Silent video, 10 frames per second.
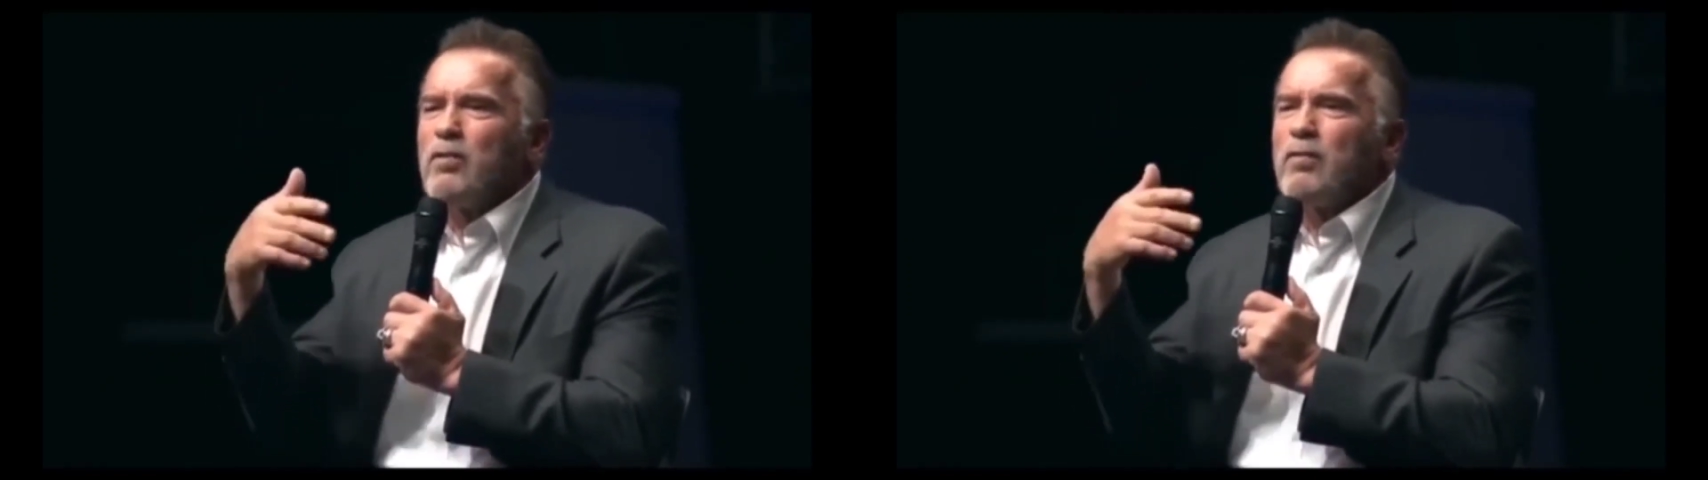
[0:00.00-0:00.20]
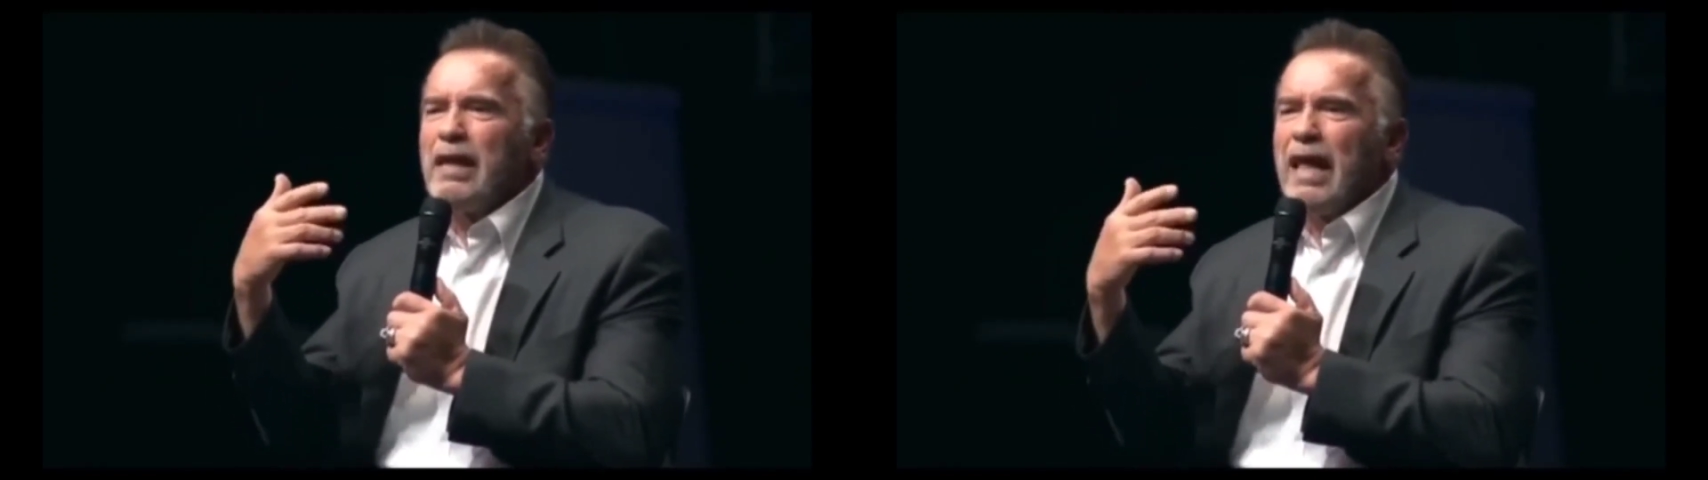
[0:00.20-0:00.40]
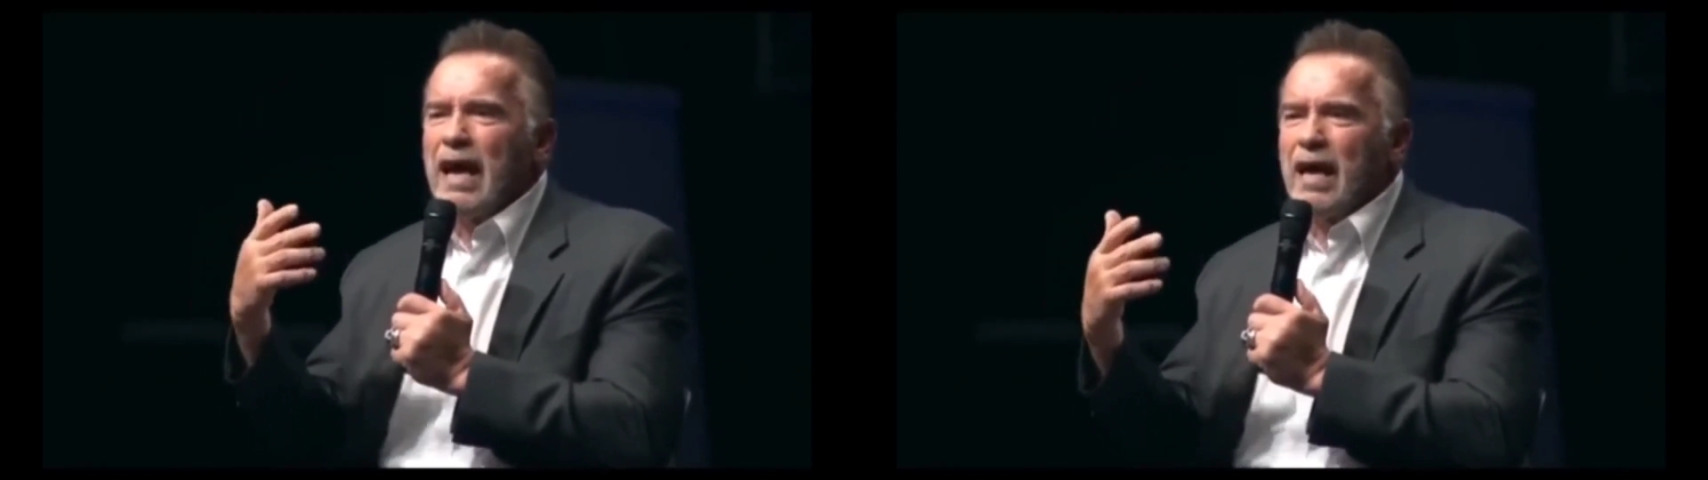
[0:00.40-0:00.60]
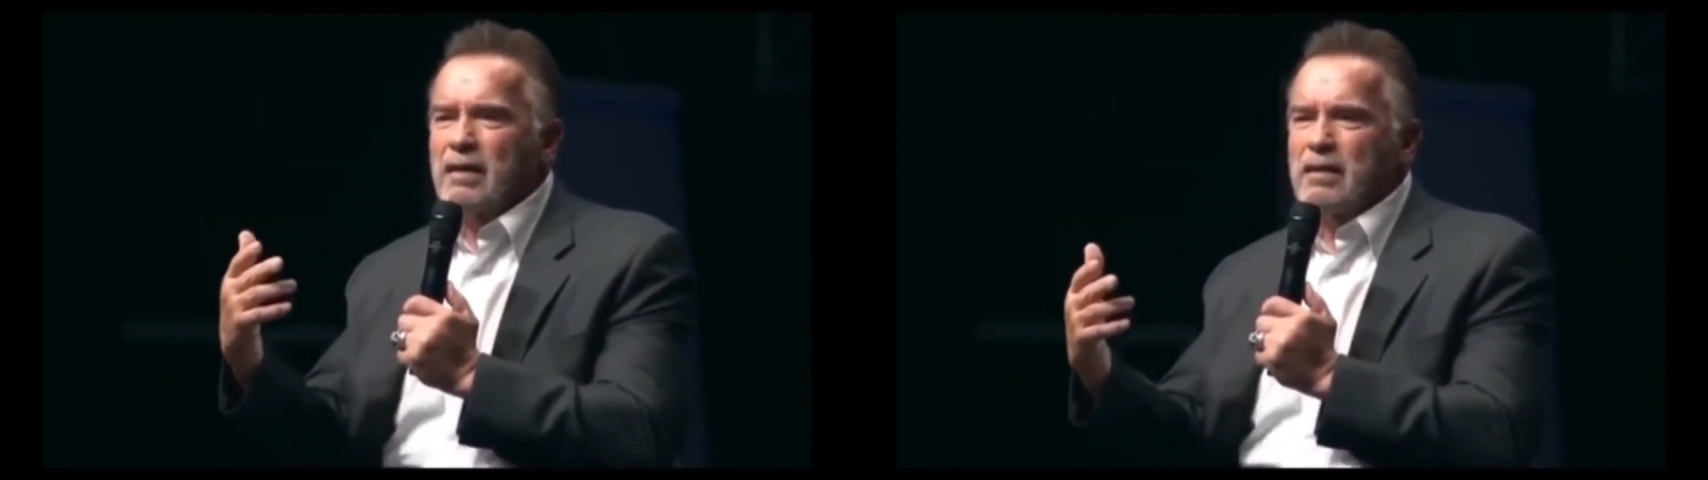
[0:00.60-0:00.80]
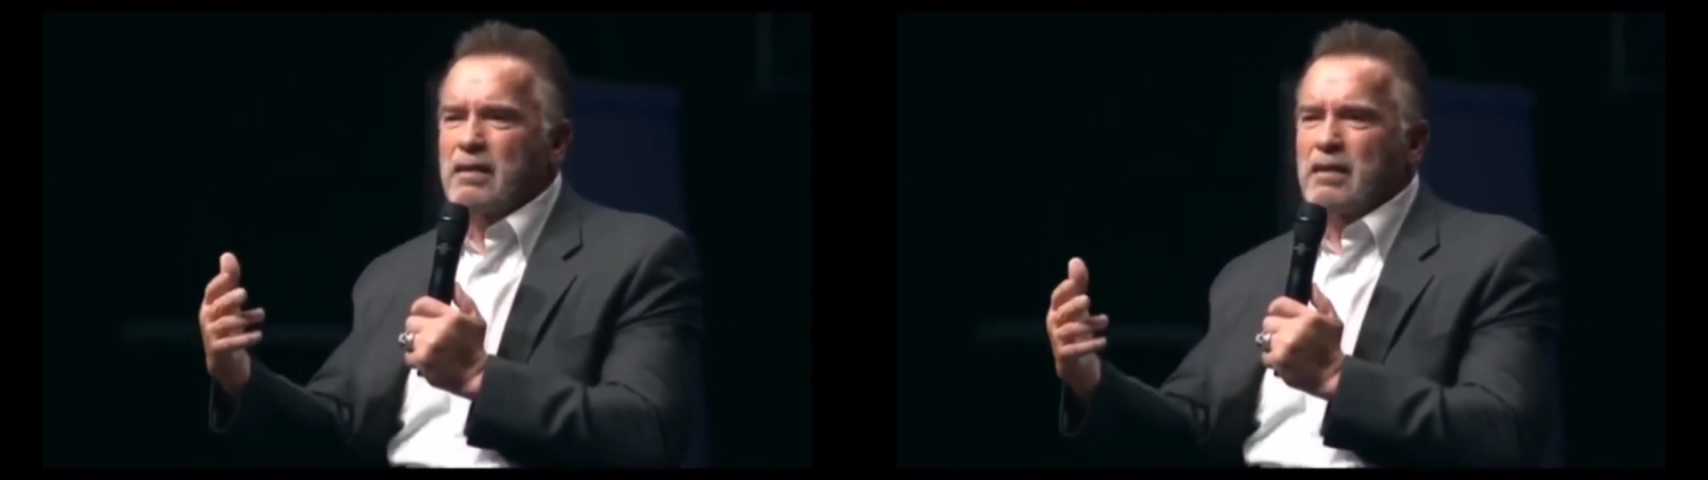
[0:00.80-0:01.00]
you
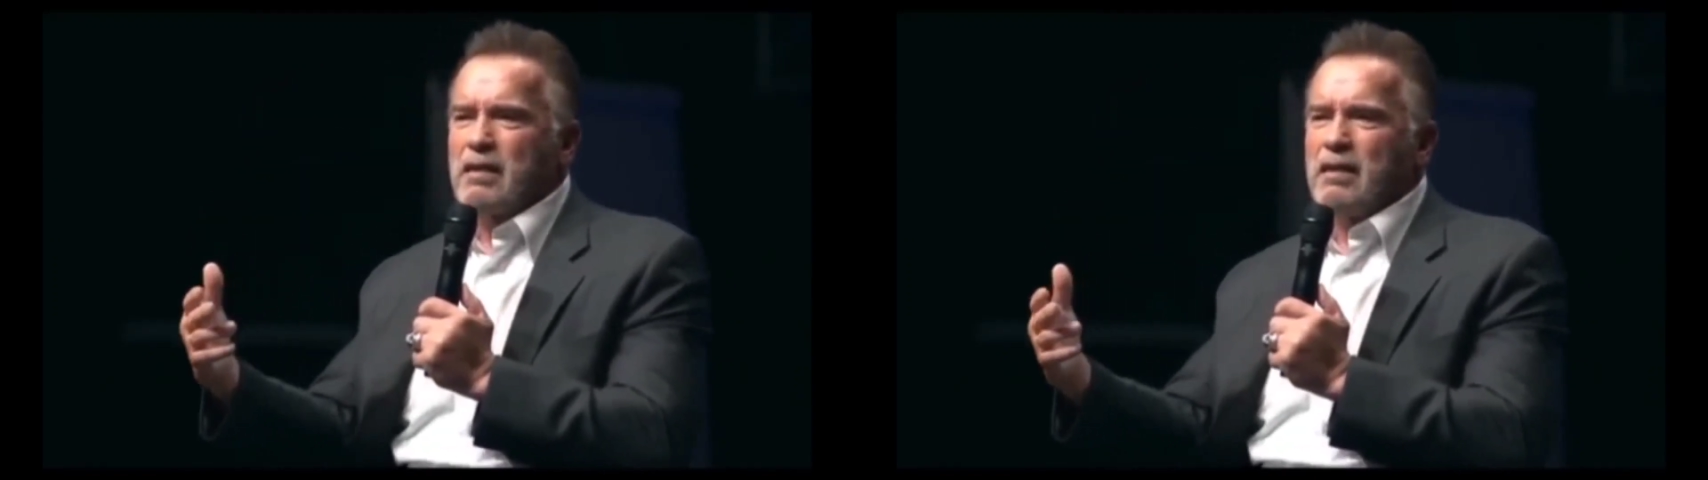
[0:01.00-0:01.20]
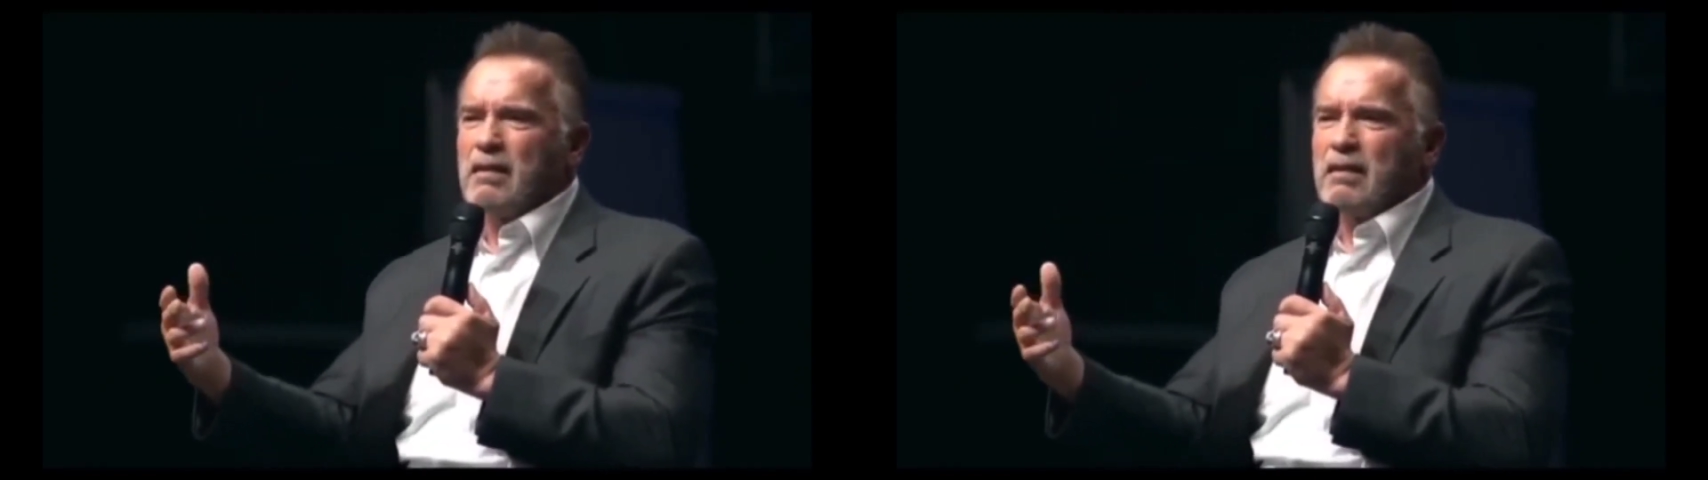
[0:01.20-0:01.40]
relax.